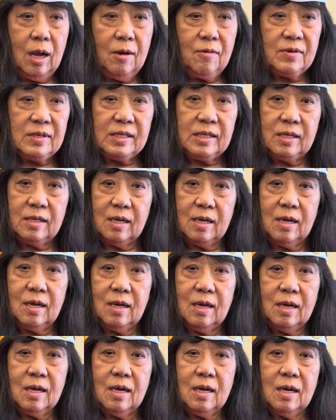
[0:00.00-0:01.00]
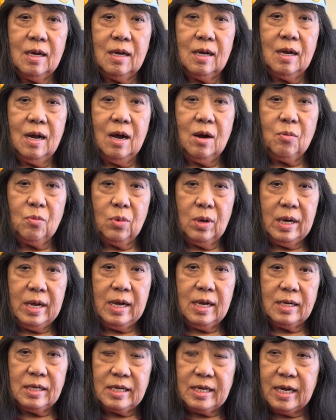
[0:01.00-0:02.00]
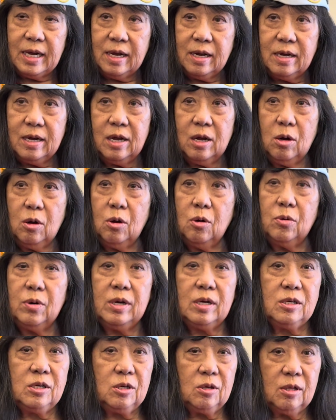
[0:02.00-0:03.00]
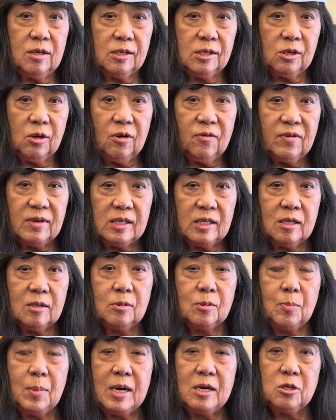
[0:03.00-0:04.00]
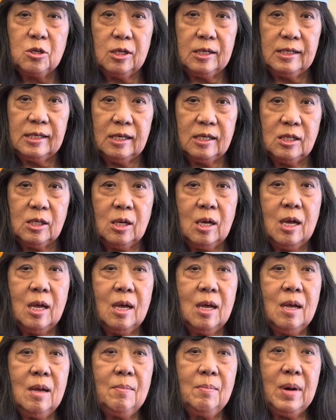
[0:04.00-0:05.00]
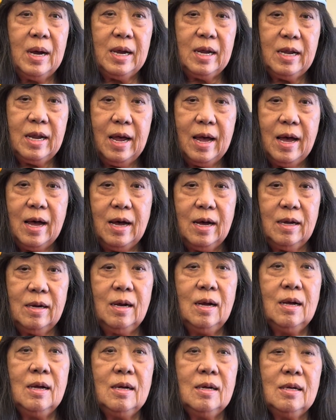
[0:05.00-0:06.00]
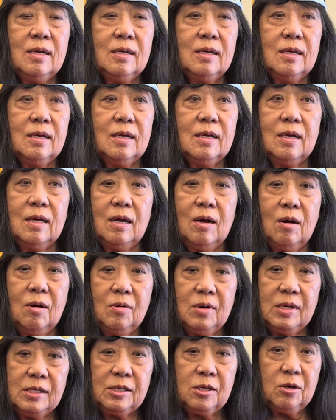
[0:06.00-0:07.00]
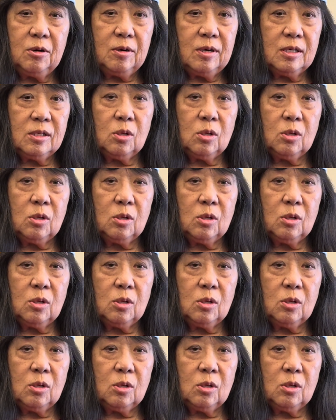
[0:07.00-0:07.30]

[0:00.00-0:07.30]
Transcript: I was not really intending going to the service, especially since my dad always told us